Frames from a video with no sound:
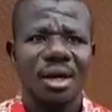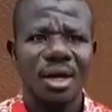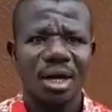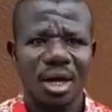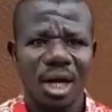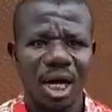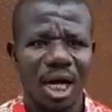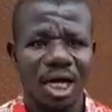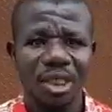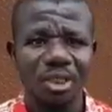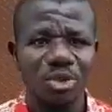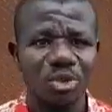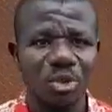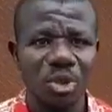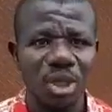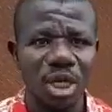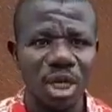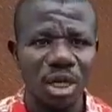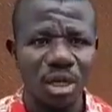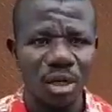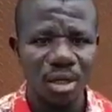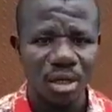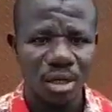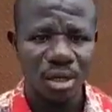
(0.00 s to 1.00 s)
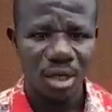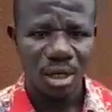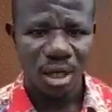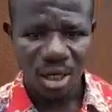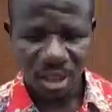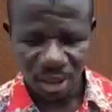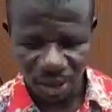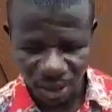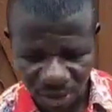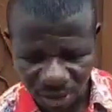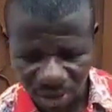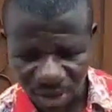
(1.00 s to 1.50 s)
And today,
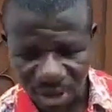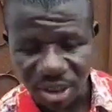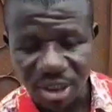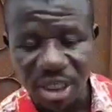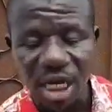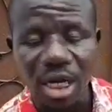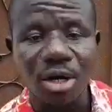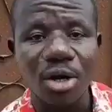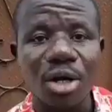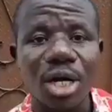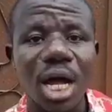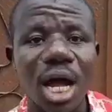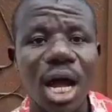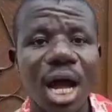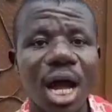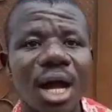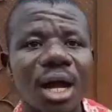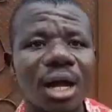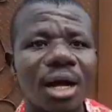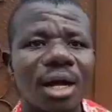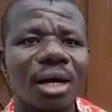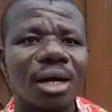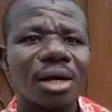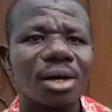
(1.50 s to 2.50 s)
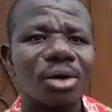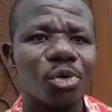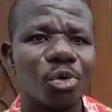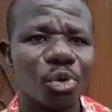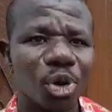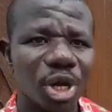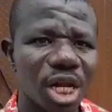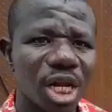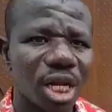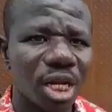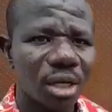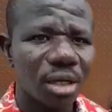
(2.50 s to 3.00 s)
this is another
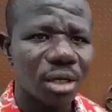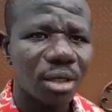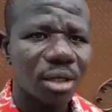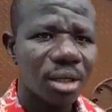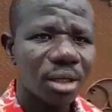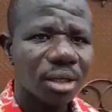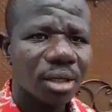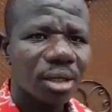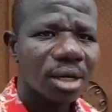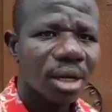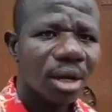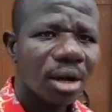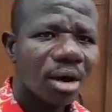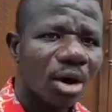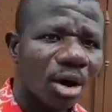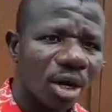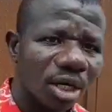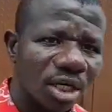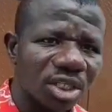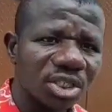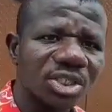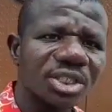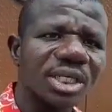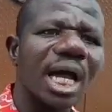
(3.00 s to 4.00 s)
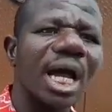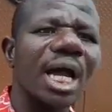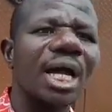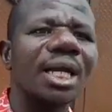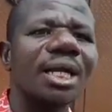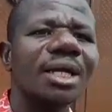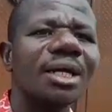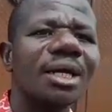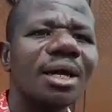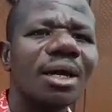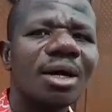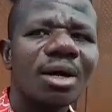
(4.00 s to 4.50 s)
winning on his side,
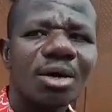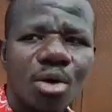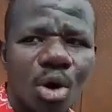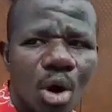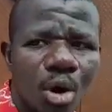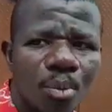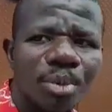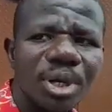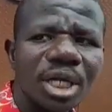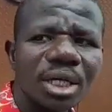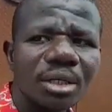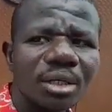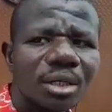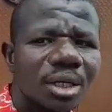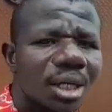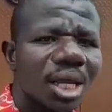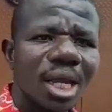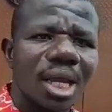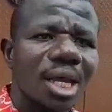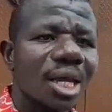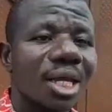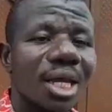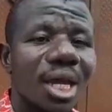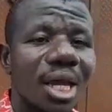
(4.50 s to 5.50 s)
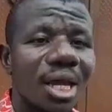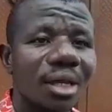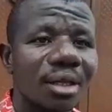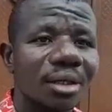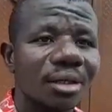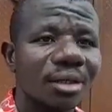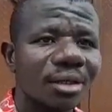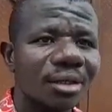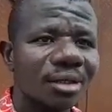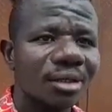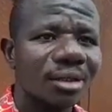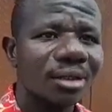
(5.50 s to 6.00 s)
coming again
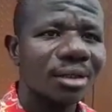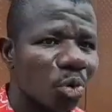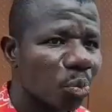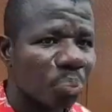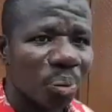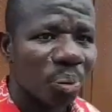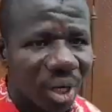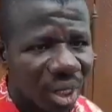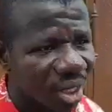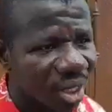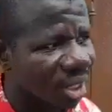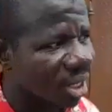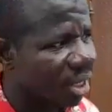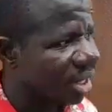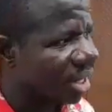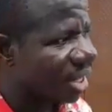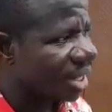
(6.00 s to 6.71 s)
to play.